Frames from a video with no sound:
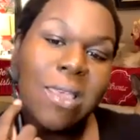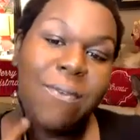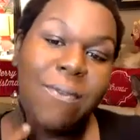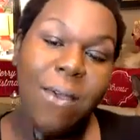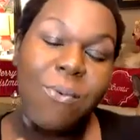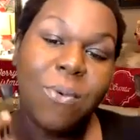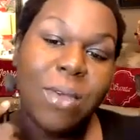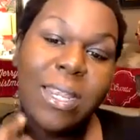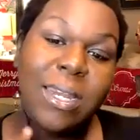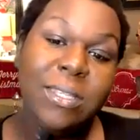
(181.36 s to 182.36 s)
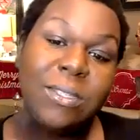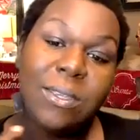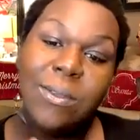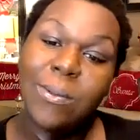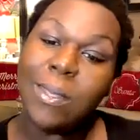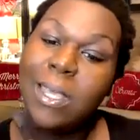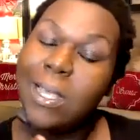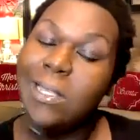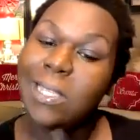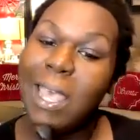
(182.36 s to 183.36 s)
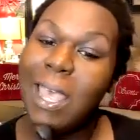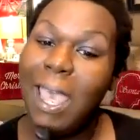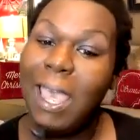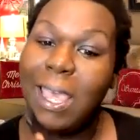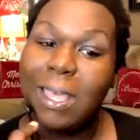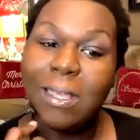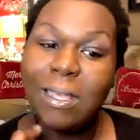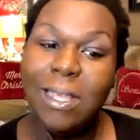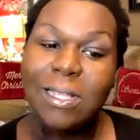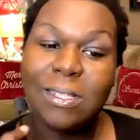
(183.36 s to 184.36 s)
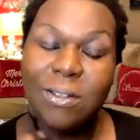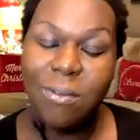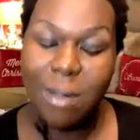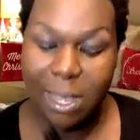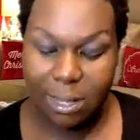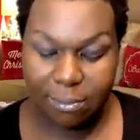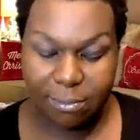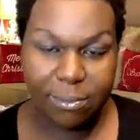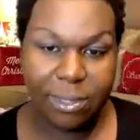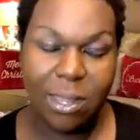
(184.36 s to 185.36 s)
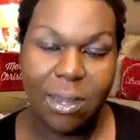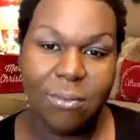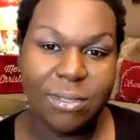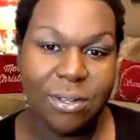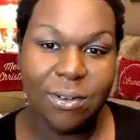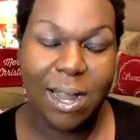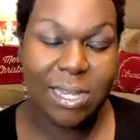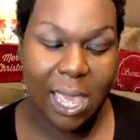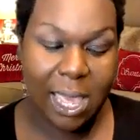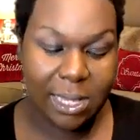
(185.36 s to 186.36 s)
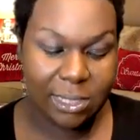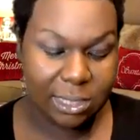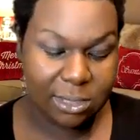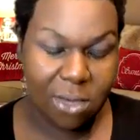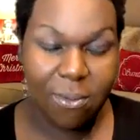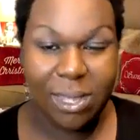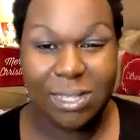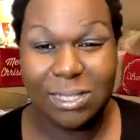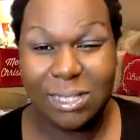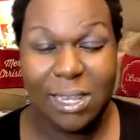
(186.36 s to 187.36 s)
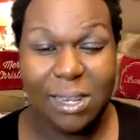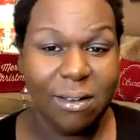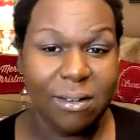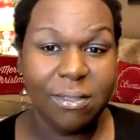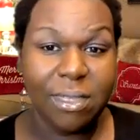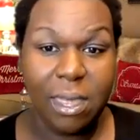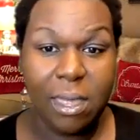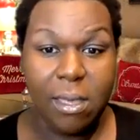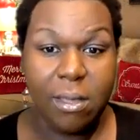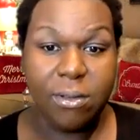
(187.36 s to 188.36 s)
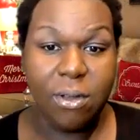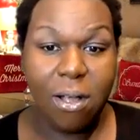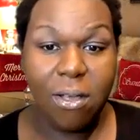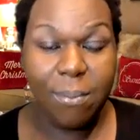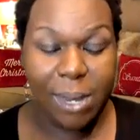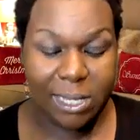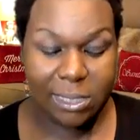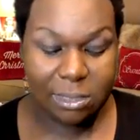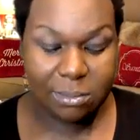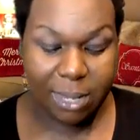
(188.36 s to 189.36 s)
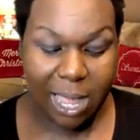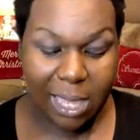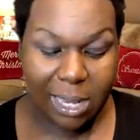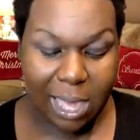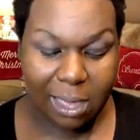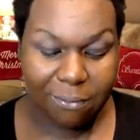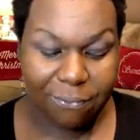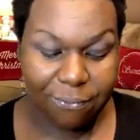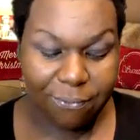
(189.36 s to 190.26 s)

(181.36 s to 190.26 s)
if I wanted it to and say, hey, it's a great day and just go with concealer under the darker places. But I like a